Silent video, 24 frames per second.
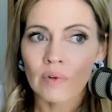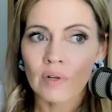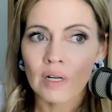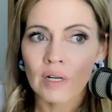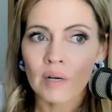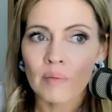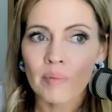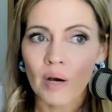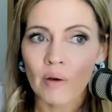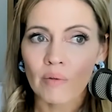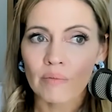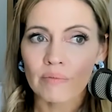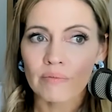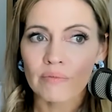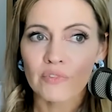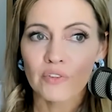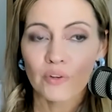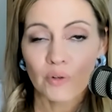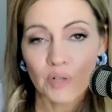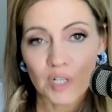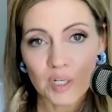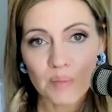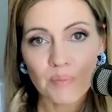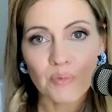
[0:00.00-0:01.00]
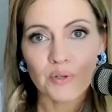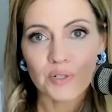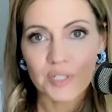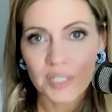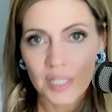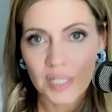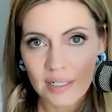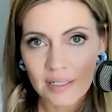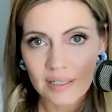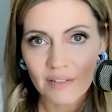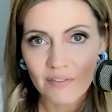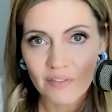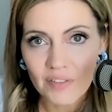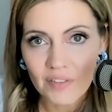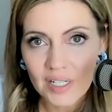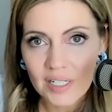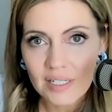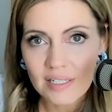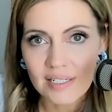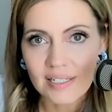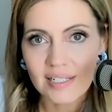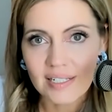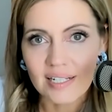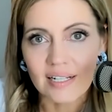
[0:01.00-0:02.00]
about 30% of
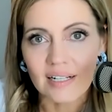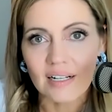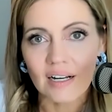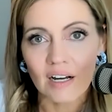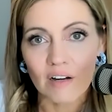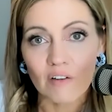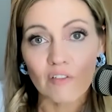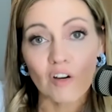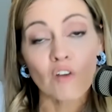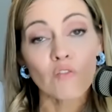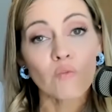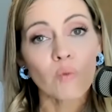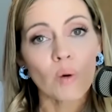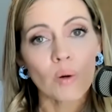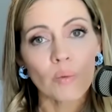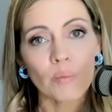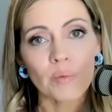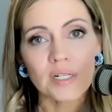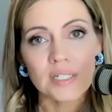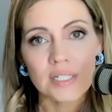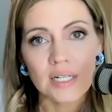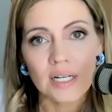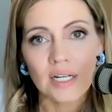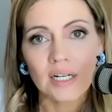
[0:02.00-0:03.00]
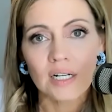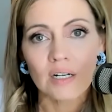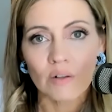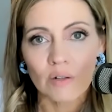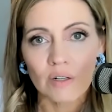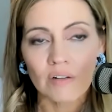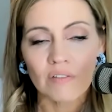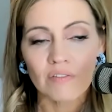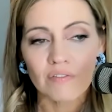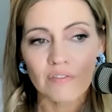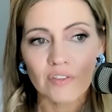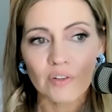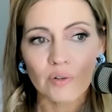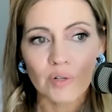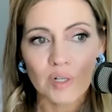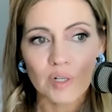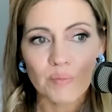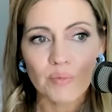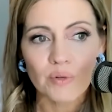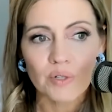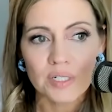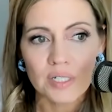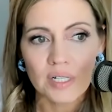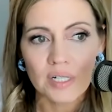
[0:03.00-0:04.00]
this, of, of what we take, uh, of
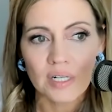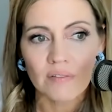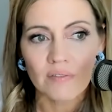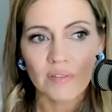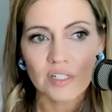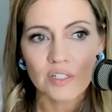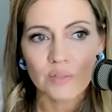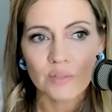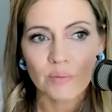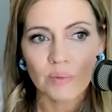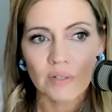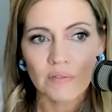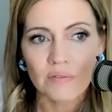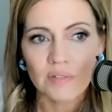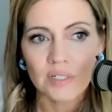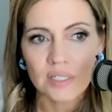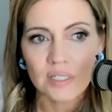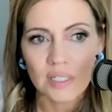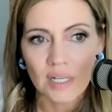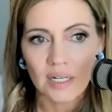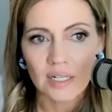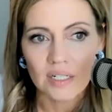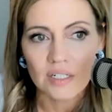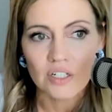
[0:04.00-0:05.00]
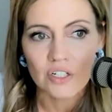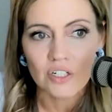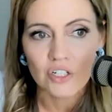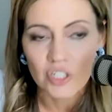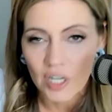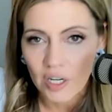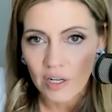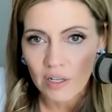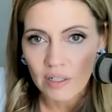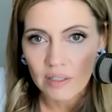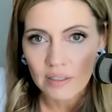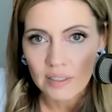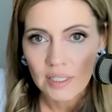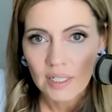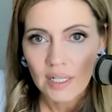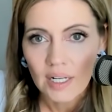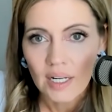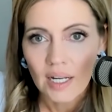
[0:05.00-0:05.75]
30% of this, we've decided to share.